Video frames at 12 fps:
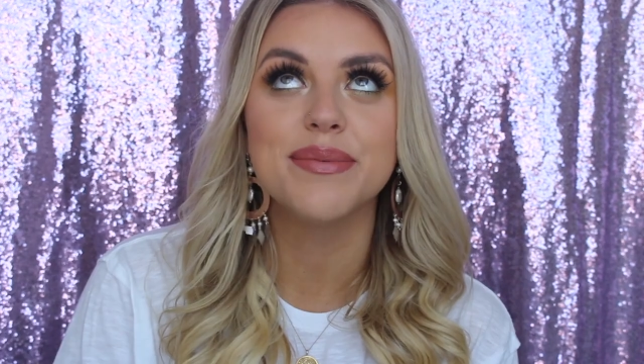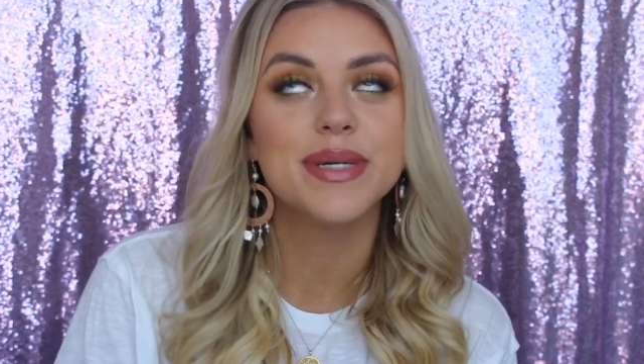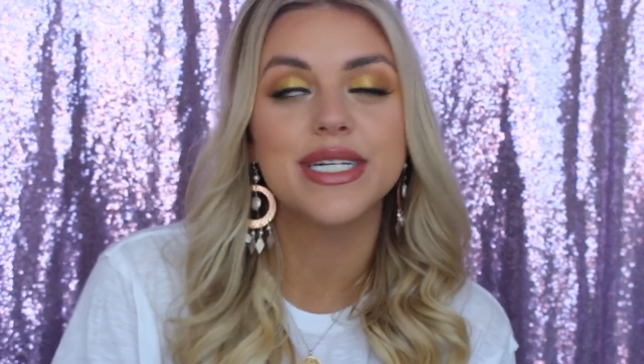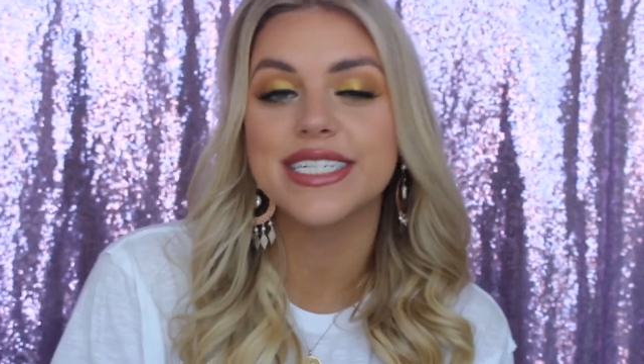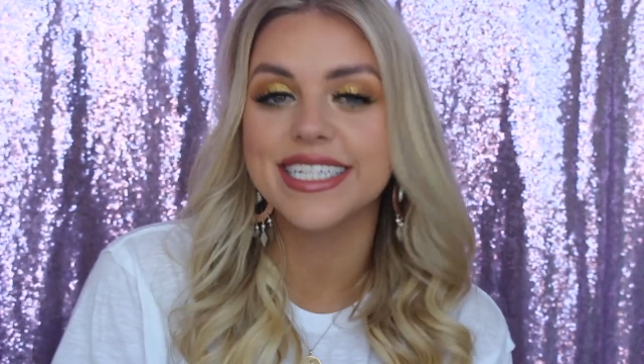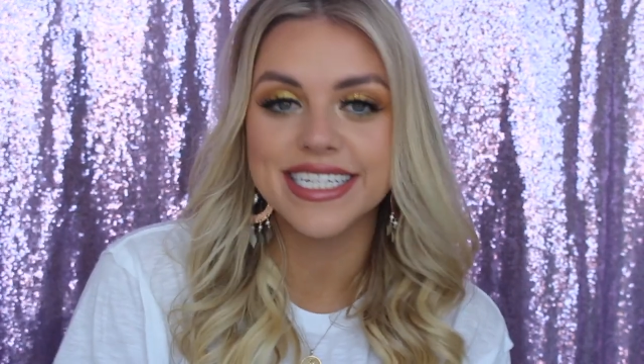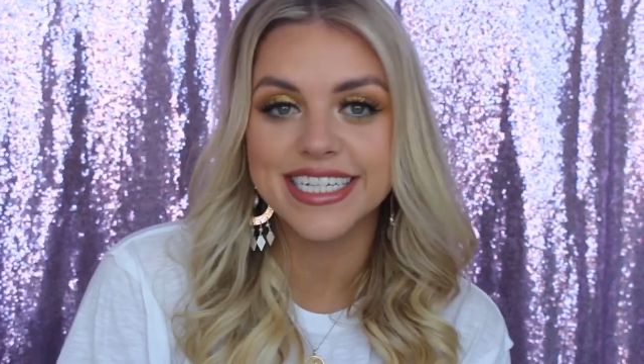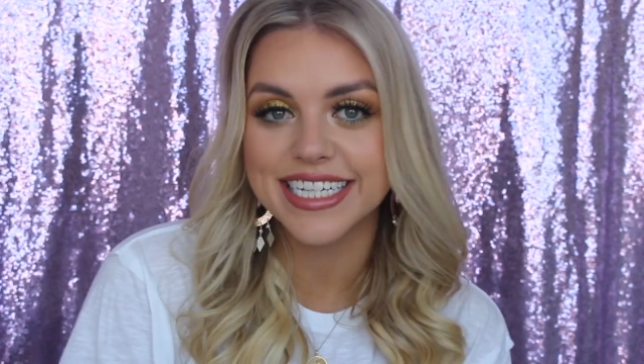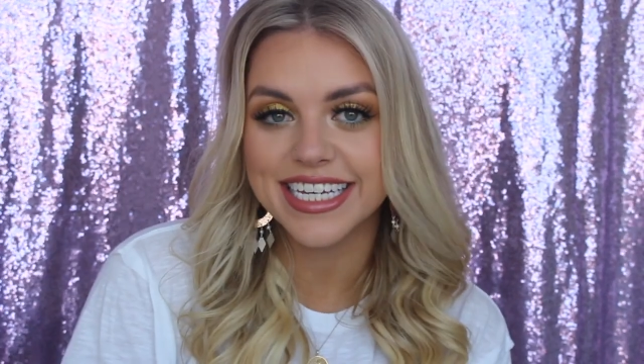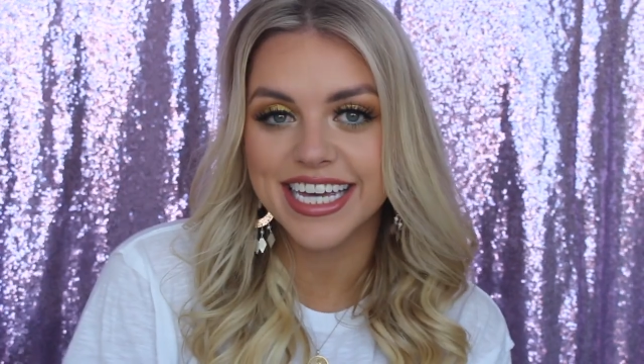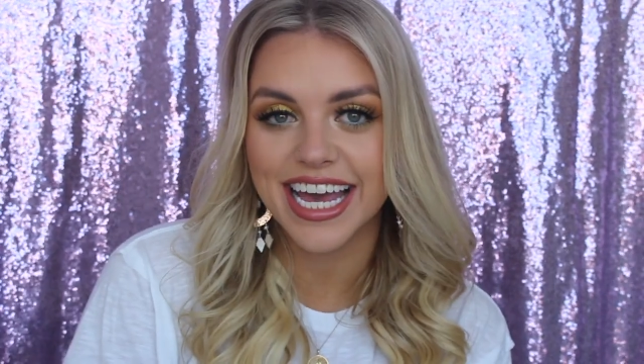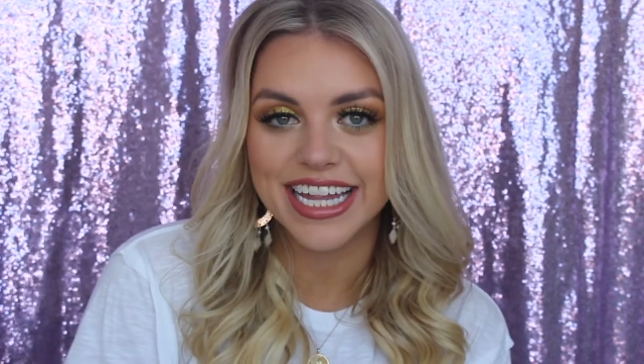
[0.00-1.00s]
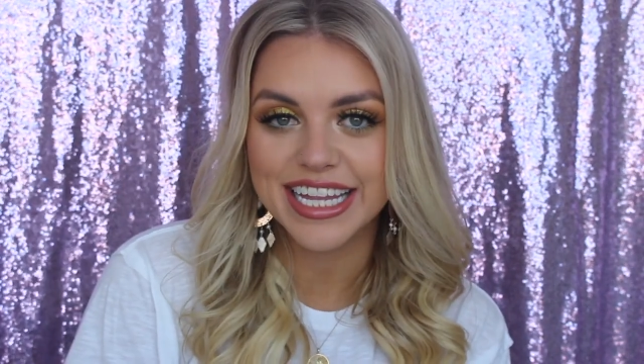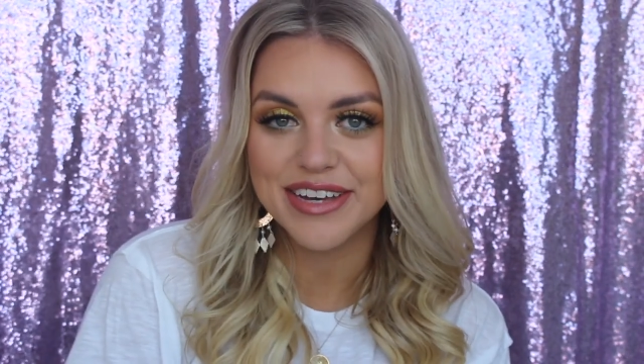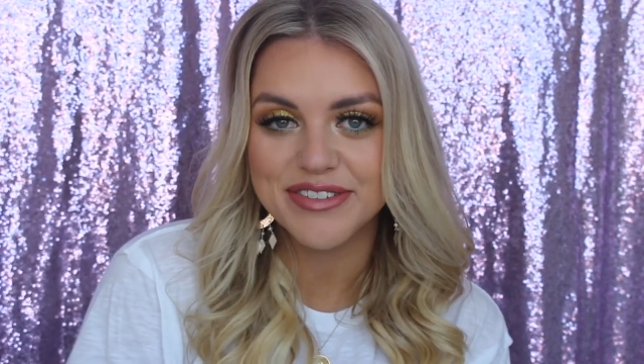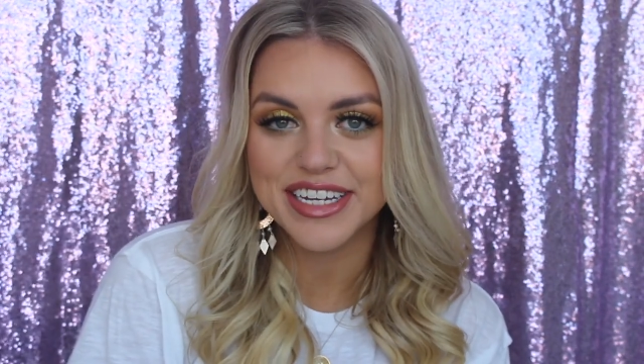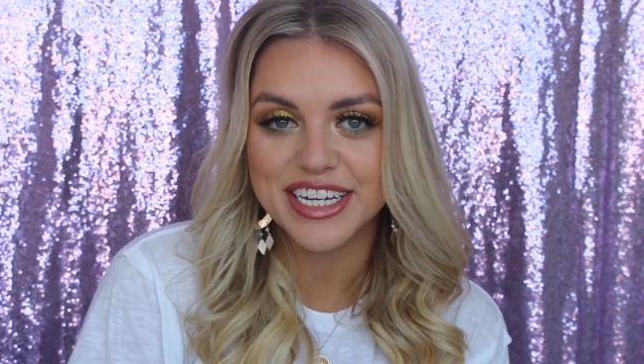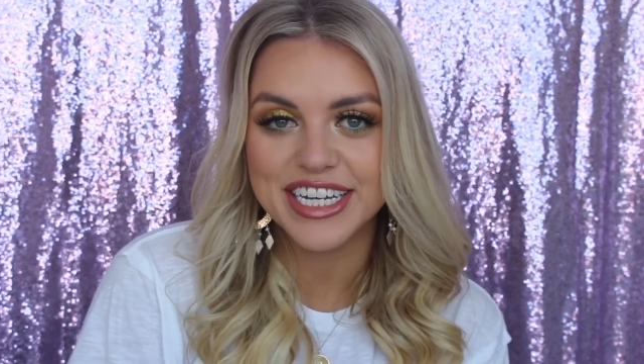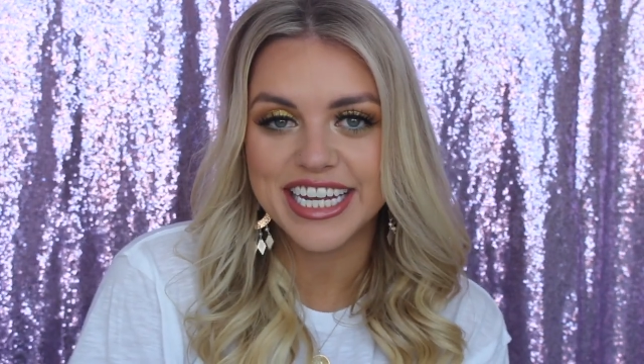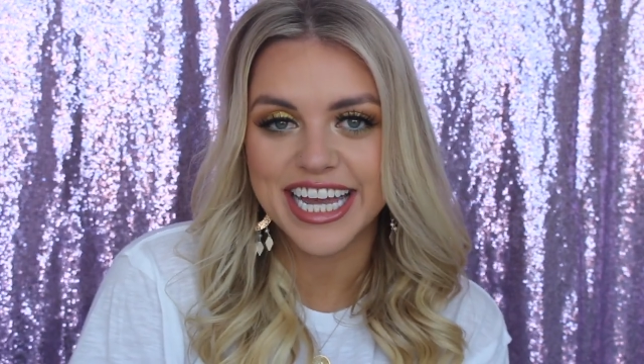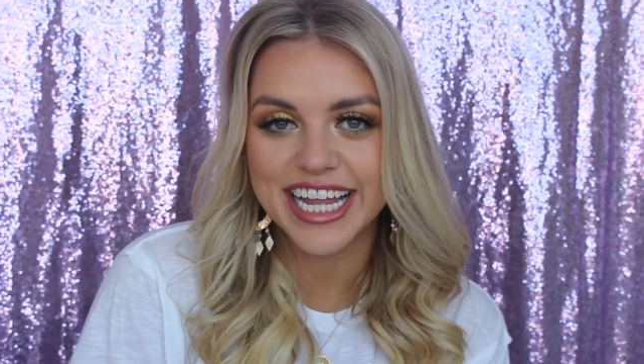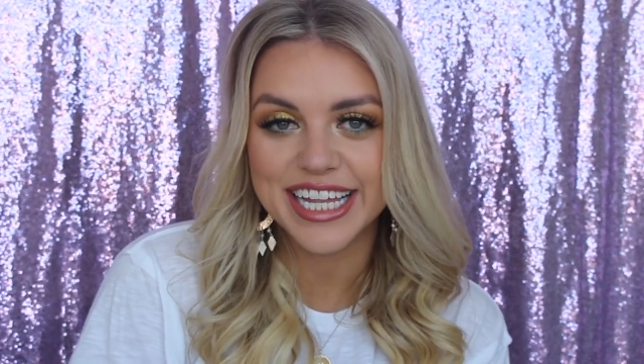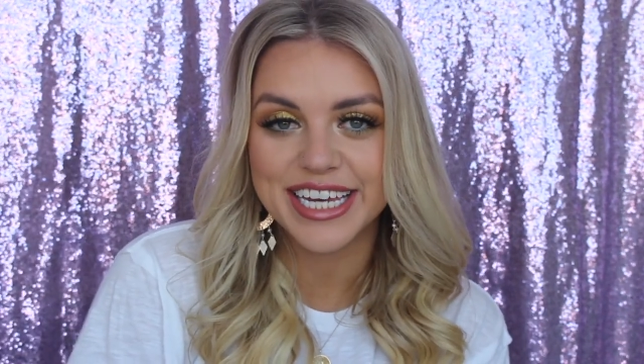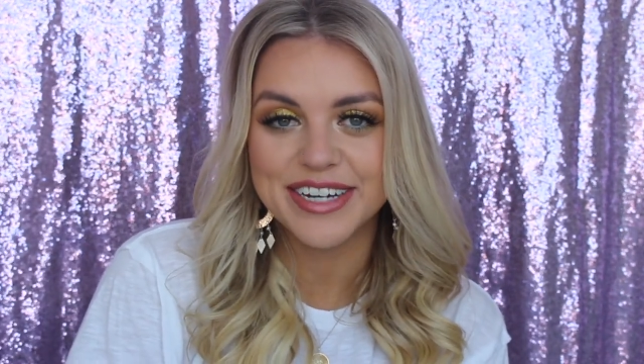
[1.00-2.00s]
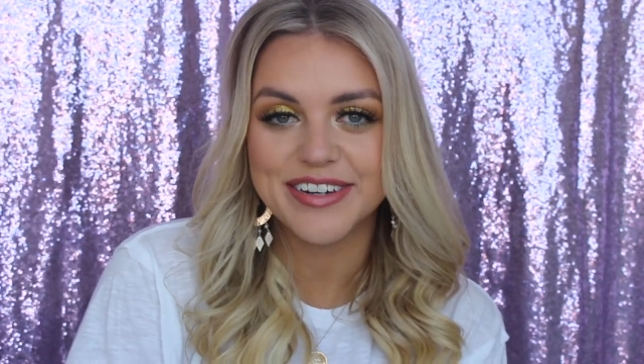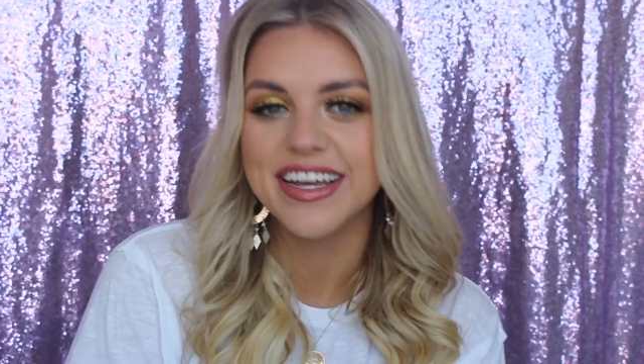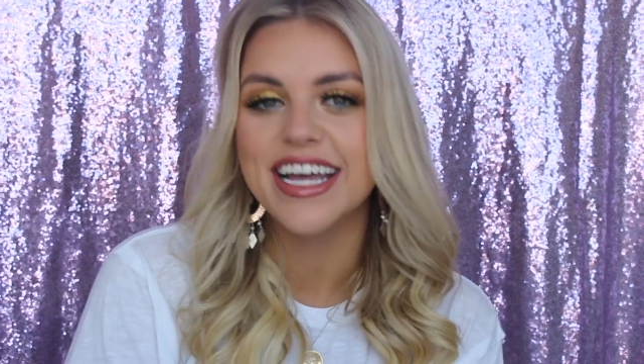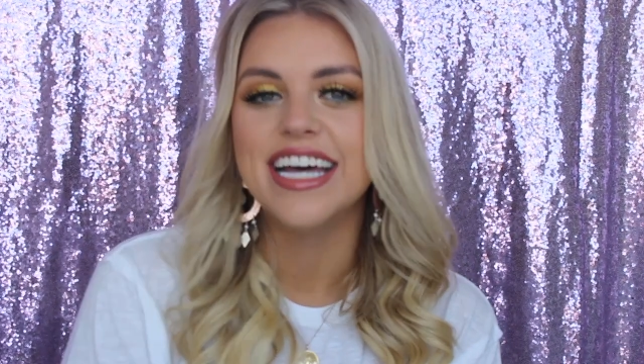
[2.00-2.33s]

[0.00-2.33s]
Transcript: personally. I love a good yellow.